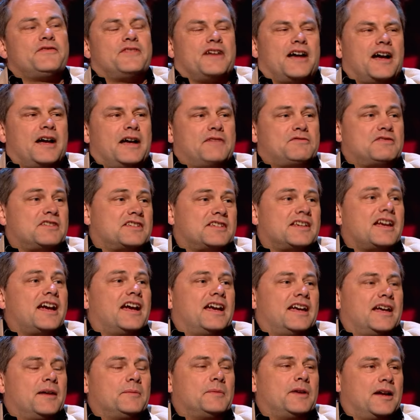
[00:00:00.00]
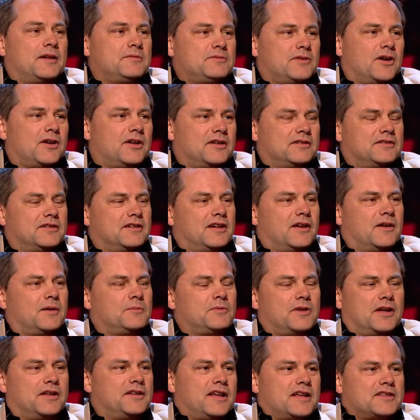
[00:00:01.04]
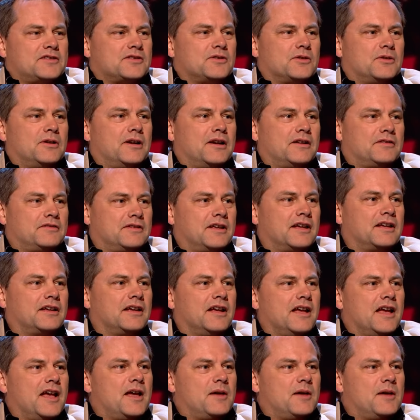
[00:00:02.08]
of it, I have to yeah. say. I mean, I'm not, you know, I'm not a nutter or anything. No.